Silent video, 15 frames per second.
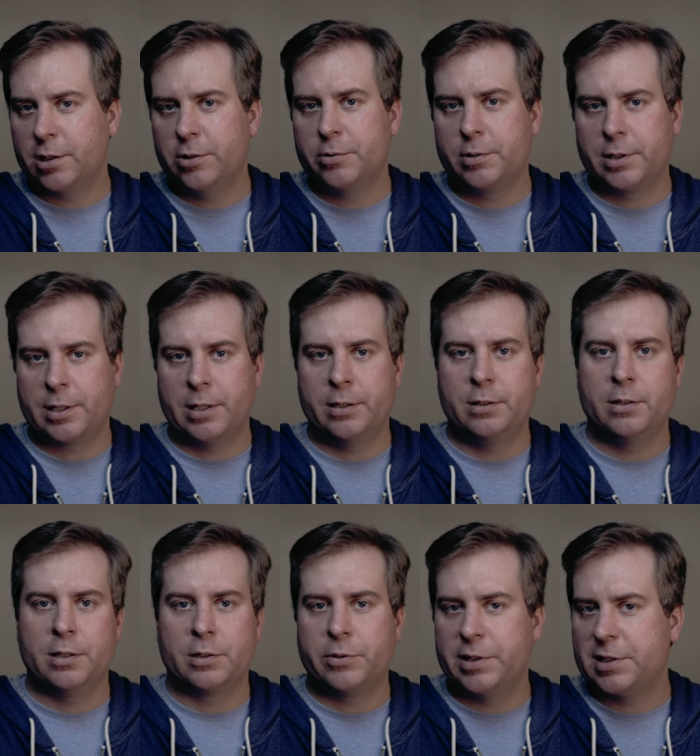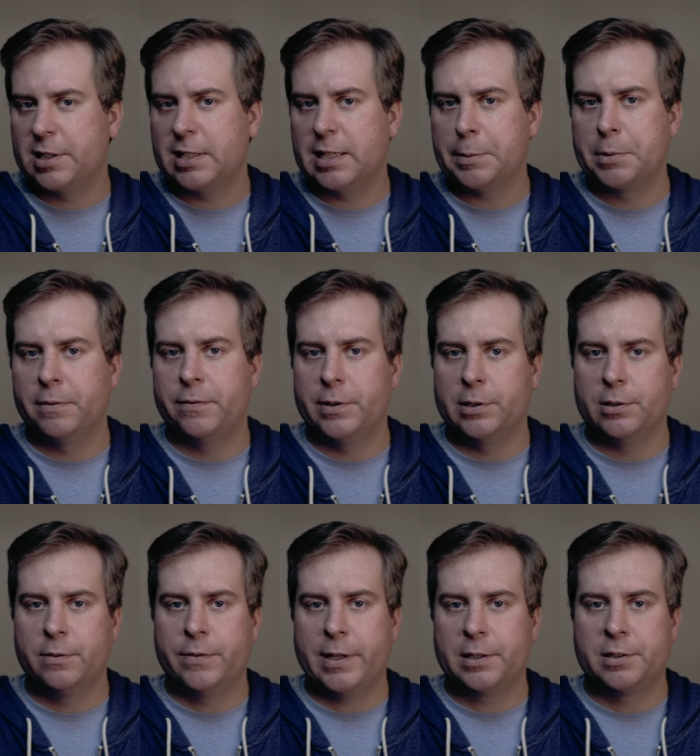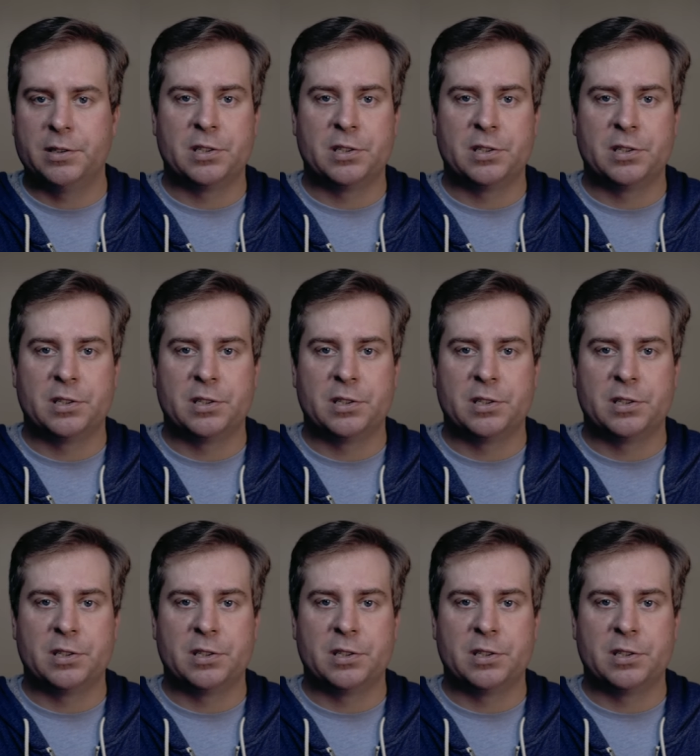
you can increase the depth of field effect to